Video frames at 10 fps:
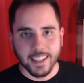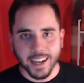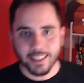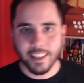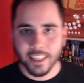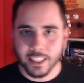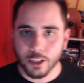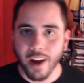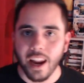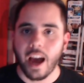get this,
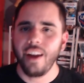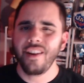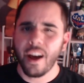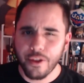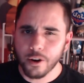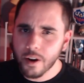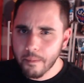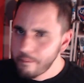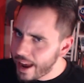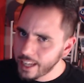you're at another
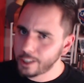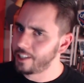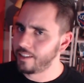mansion.